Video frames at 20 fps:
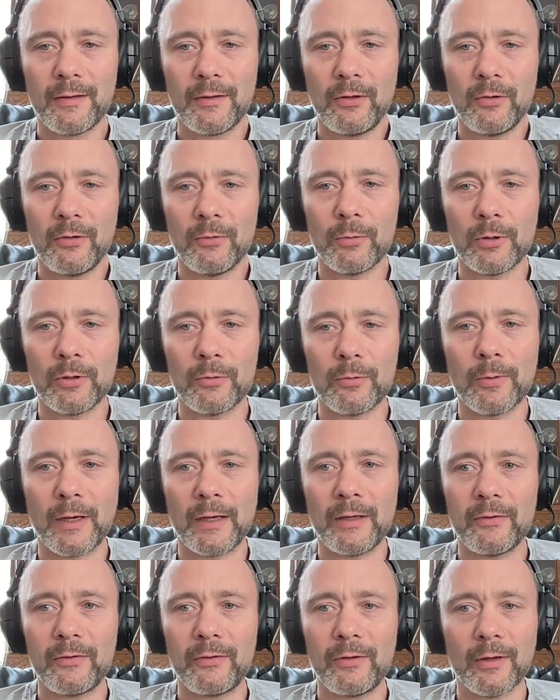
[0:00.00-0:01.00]
you will
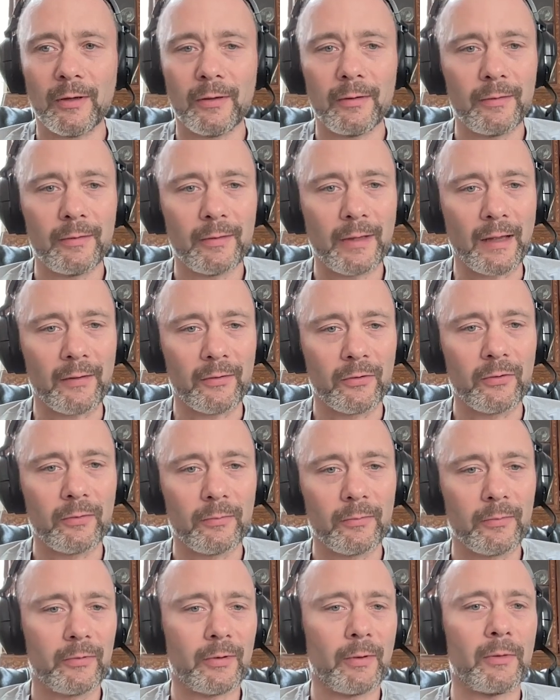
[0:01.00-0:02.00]
always, that's
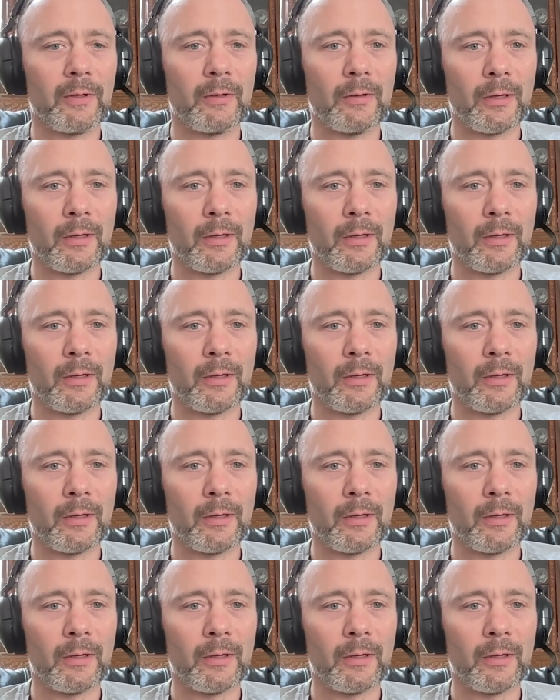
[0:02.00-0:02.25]
something,